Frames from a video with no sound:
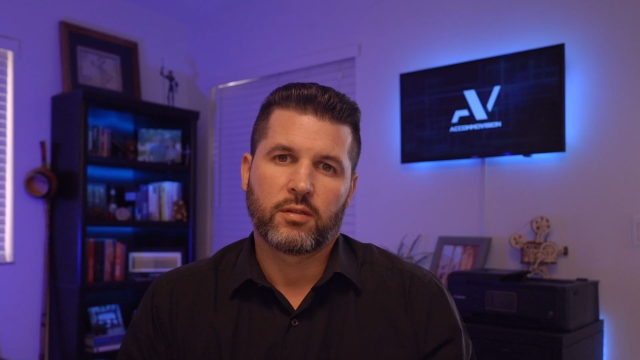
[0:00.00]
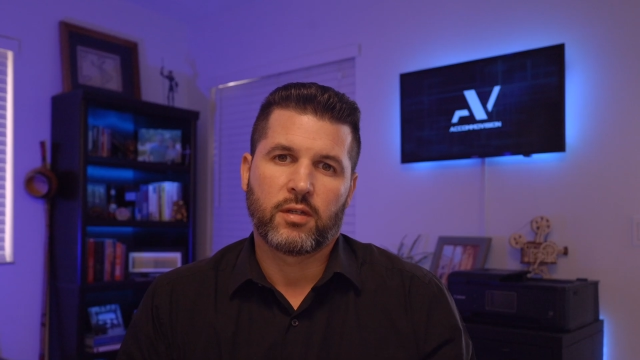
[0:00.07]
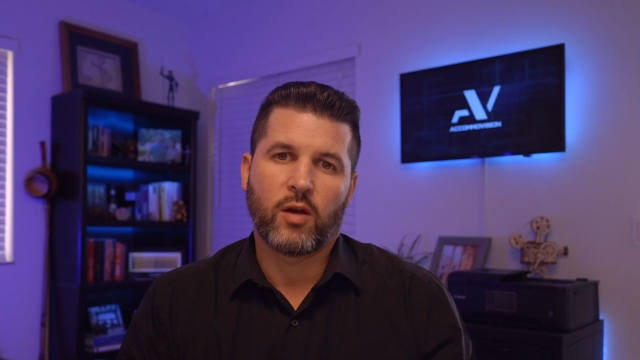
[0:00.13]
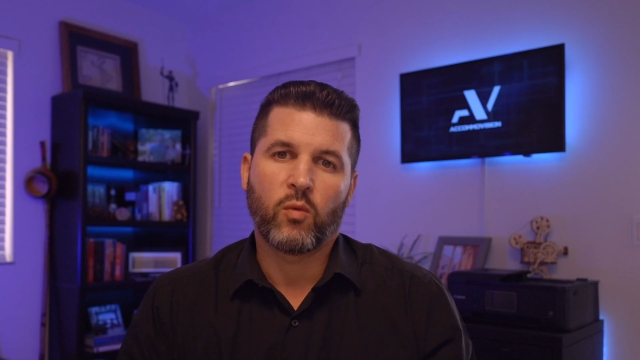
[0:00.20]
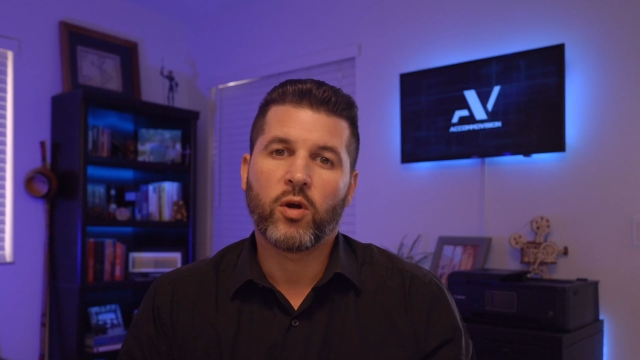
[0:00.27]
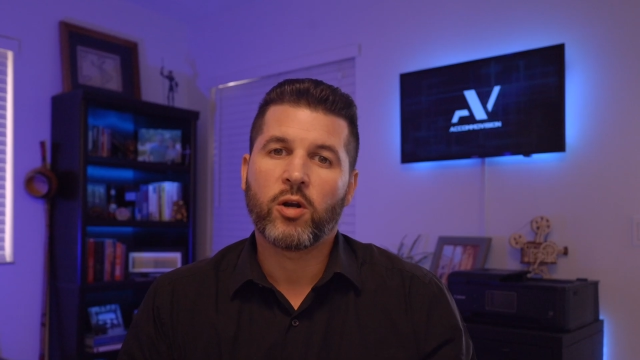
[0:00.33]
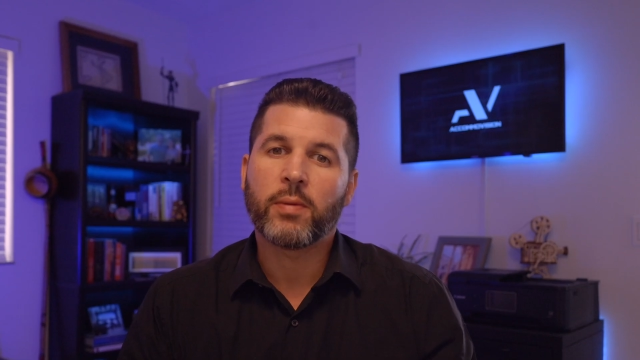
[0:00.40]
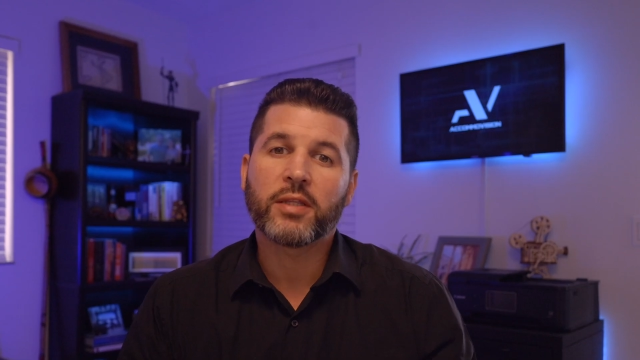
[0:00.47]

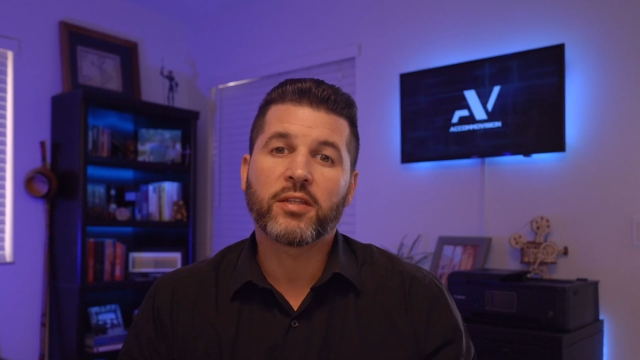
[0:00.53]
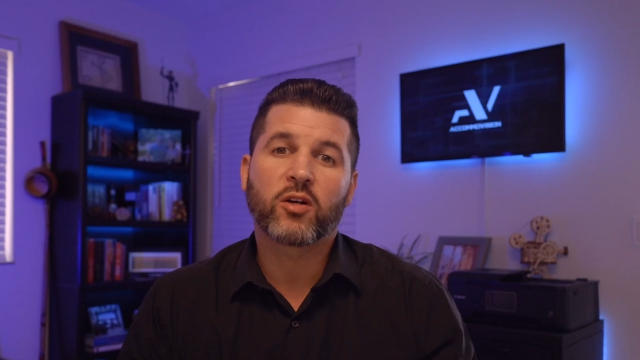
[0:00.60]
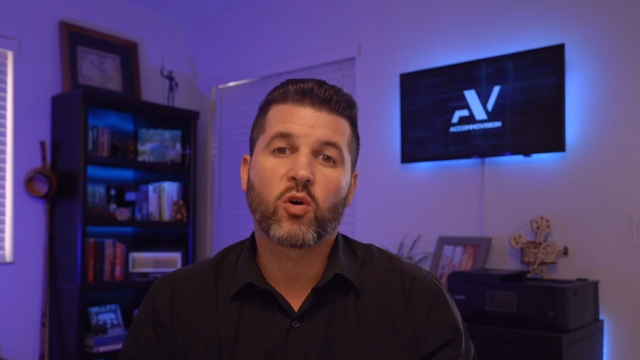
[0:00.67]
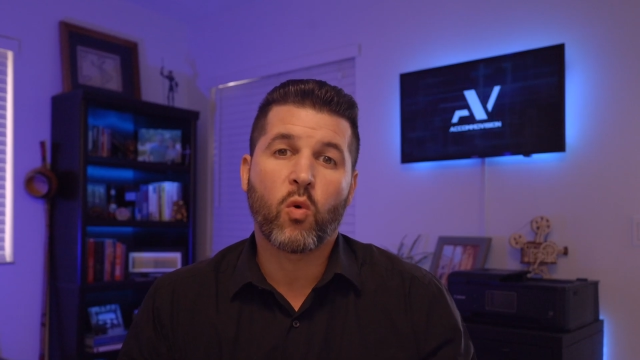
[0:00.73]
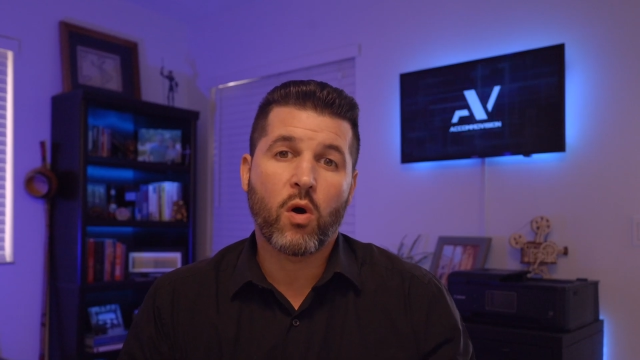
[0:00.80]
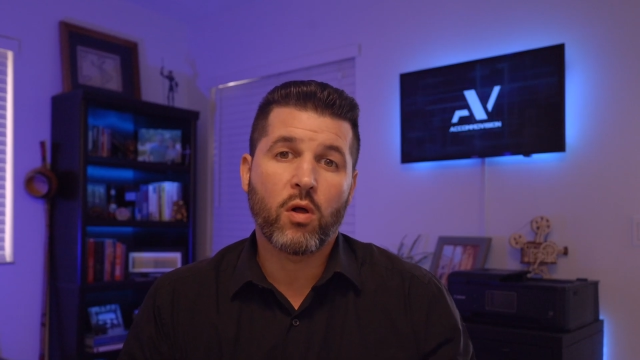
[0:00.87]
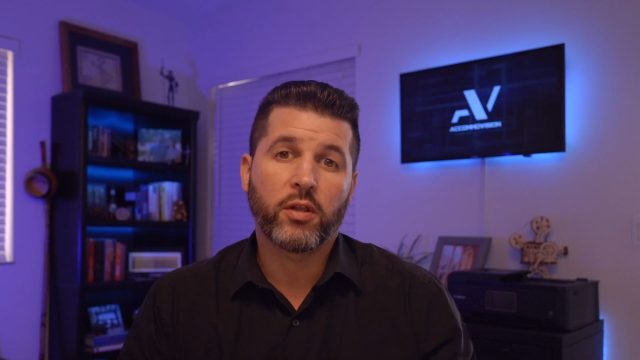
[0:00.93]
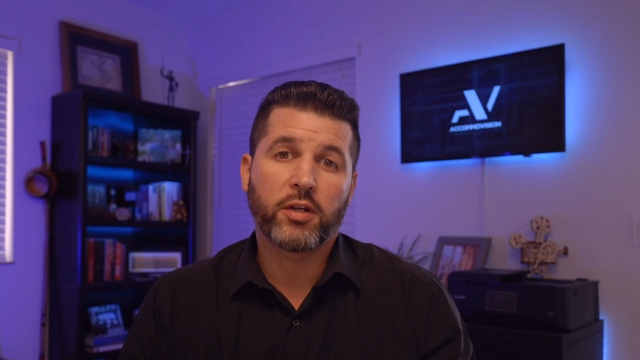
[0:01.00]
And what about the
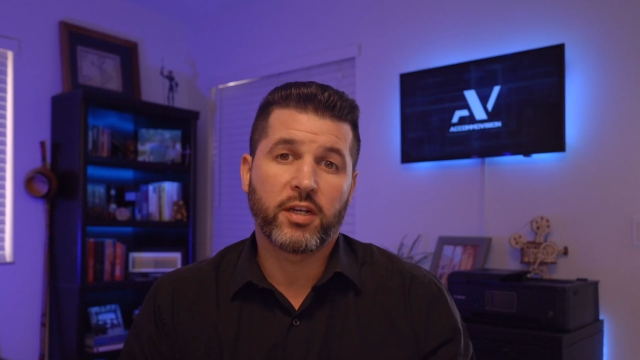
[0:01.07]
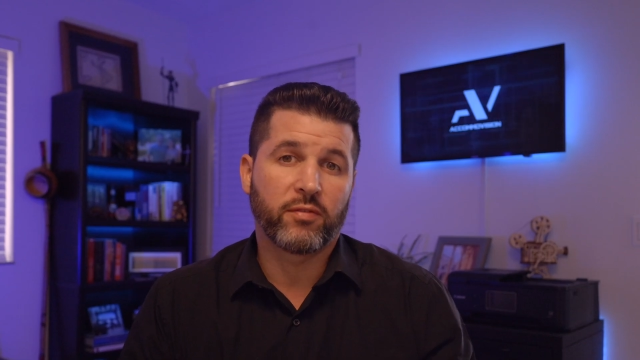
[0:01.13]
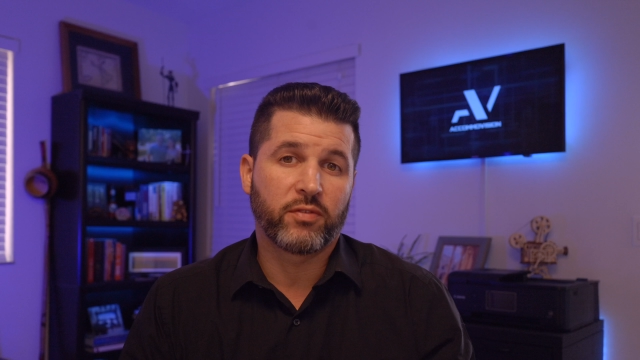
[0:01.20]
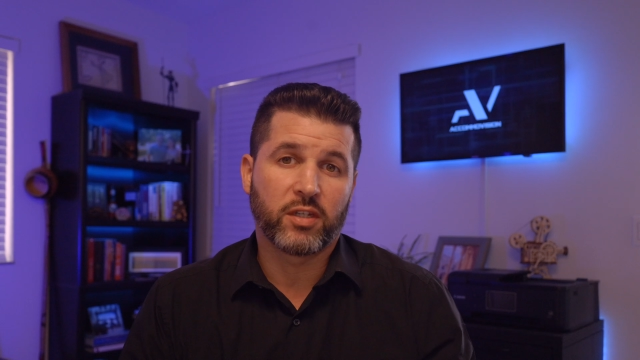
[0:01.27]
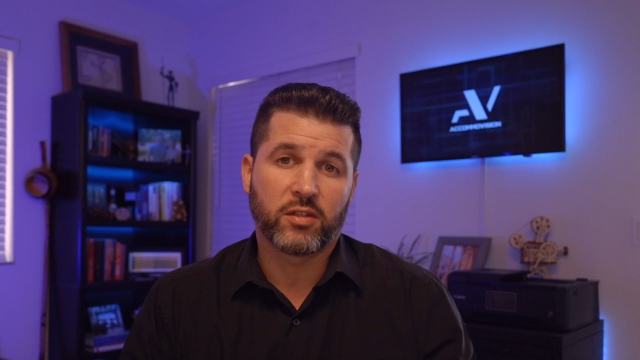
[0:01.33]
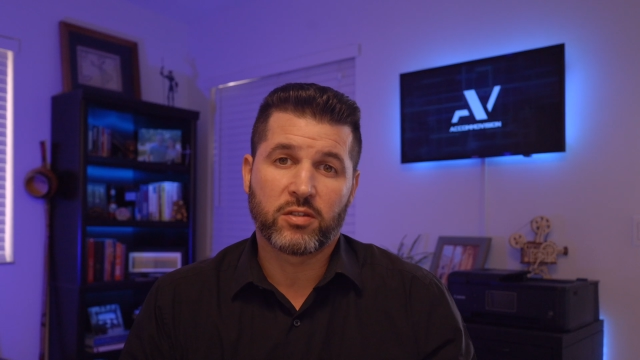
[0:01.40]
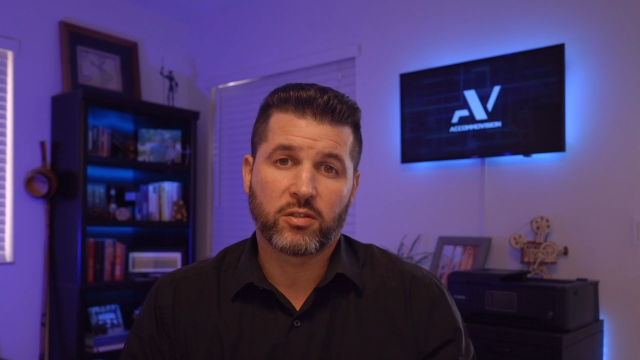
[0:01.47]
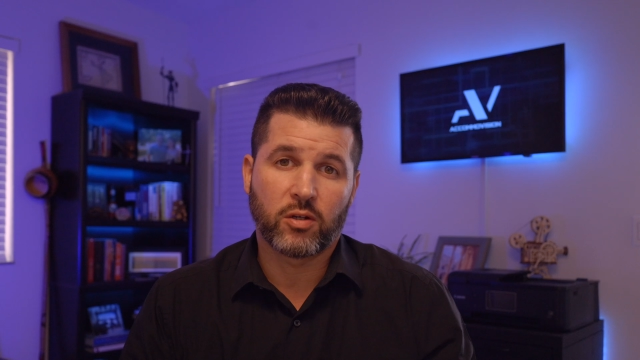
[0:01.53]
quality of
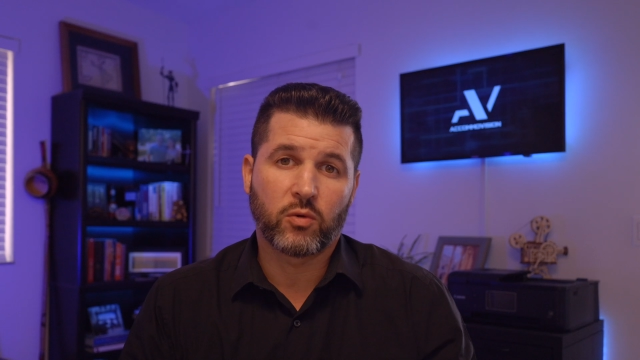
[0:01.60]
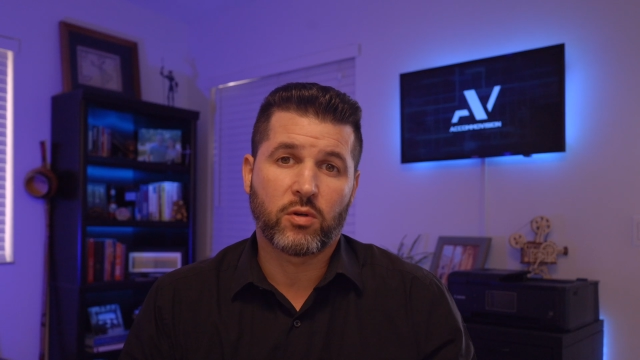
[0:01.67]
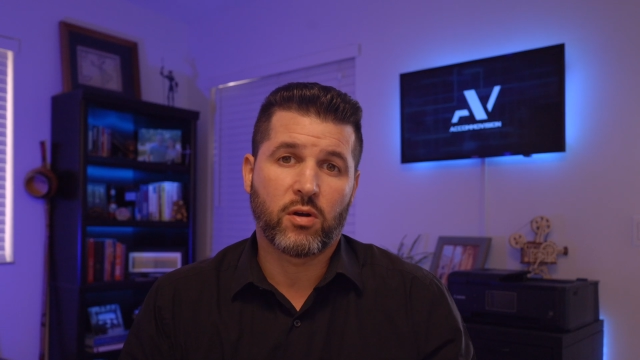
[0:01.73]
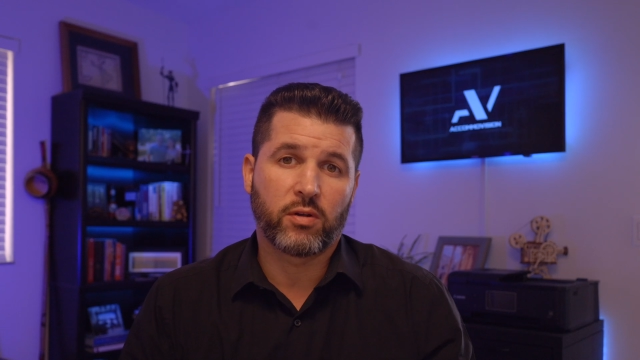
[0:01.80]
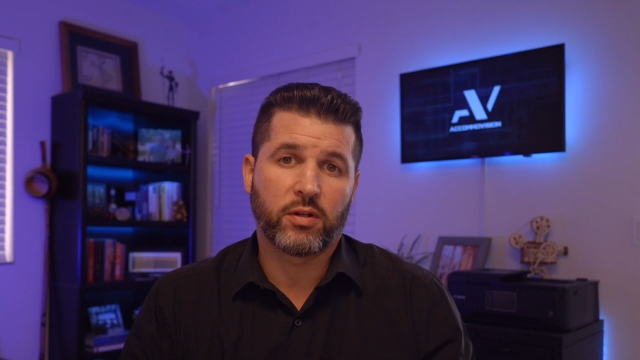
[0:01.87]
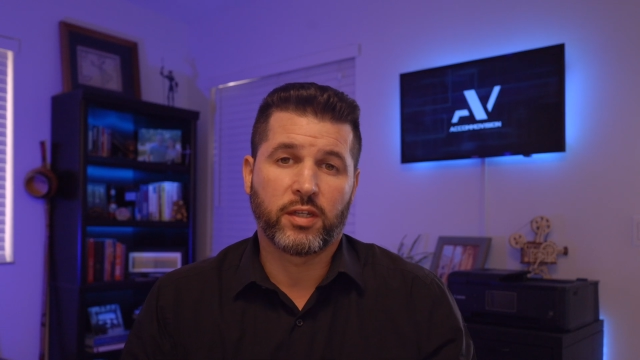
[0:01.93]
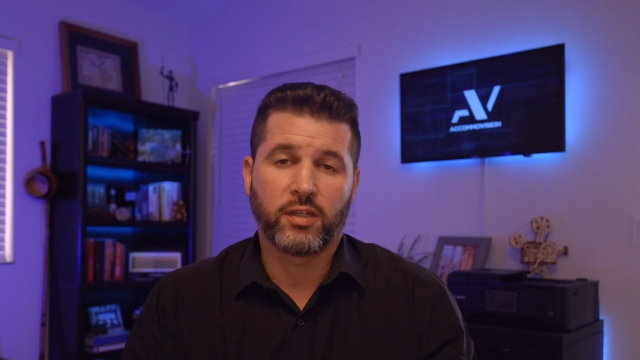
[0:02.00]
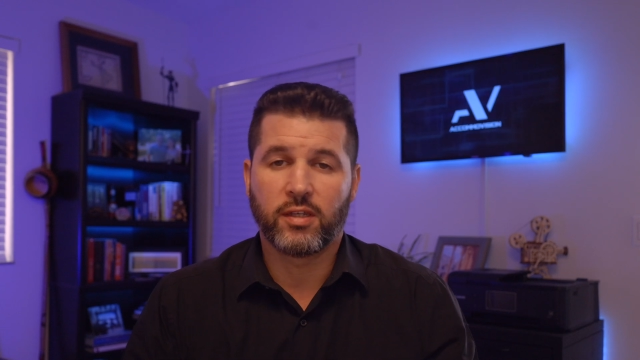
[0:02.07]
this
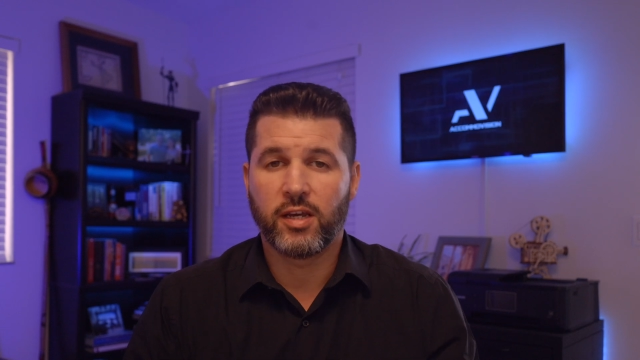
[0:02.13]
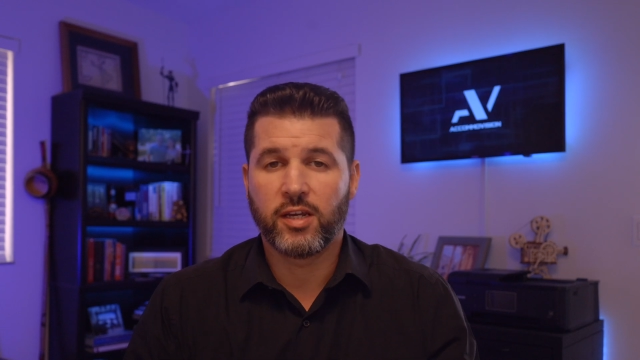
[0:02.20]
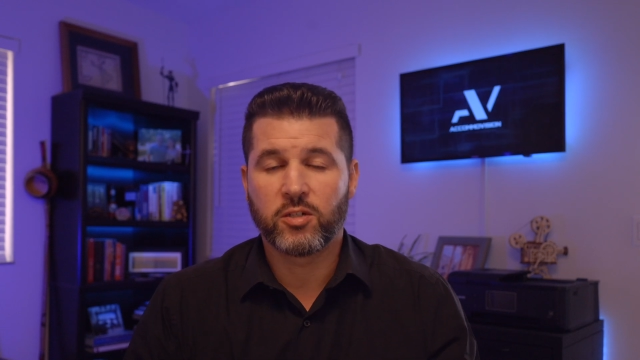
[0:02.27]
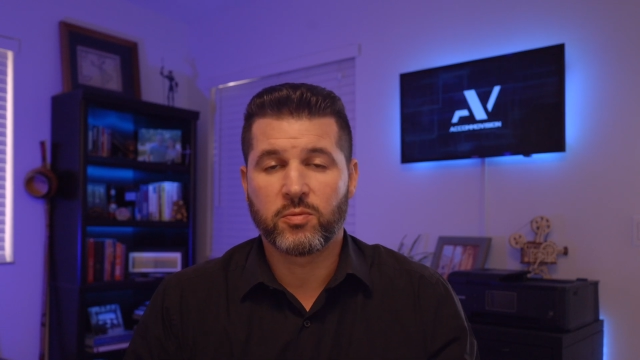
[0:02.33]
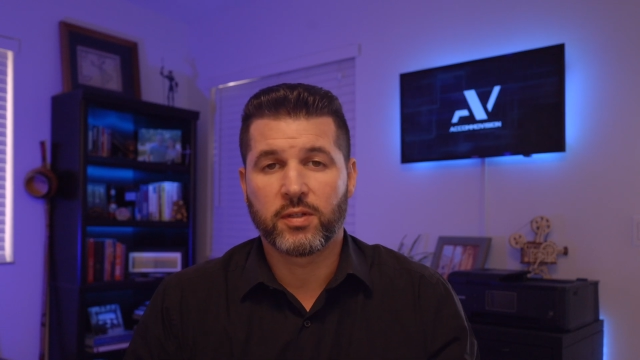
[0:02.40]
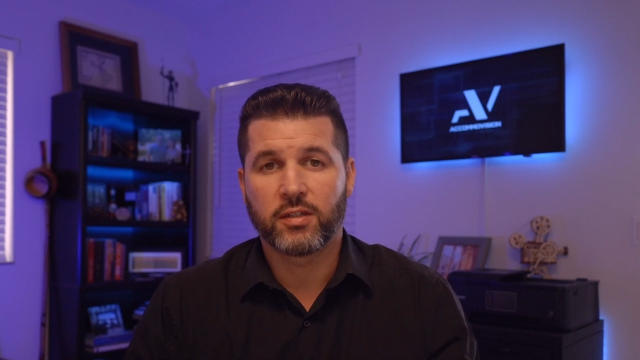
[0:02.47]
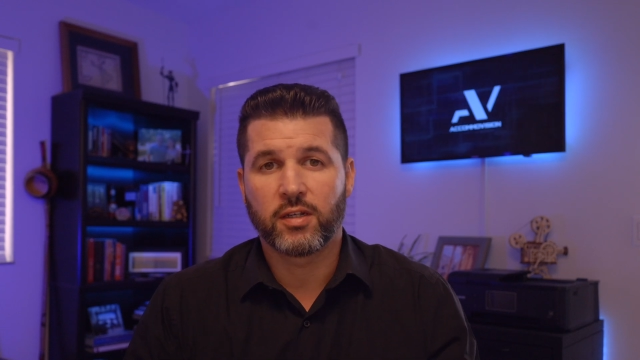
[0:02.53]
so-called engagement